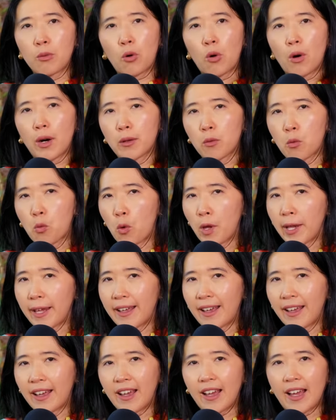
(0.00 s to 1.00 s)
more on
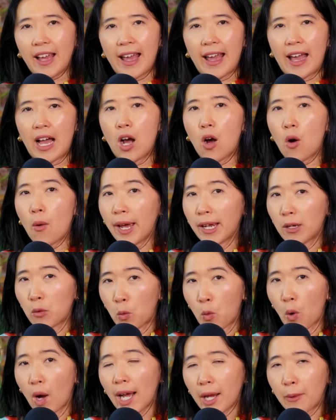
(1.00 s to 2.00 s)
where, how, and
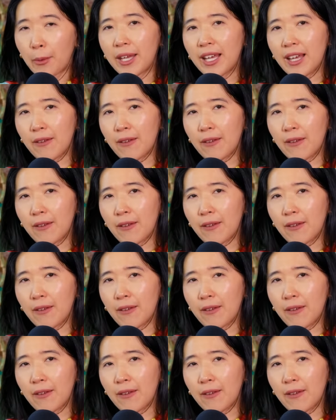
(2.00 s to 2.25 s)
why we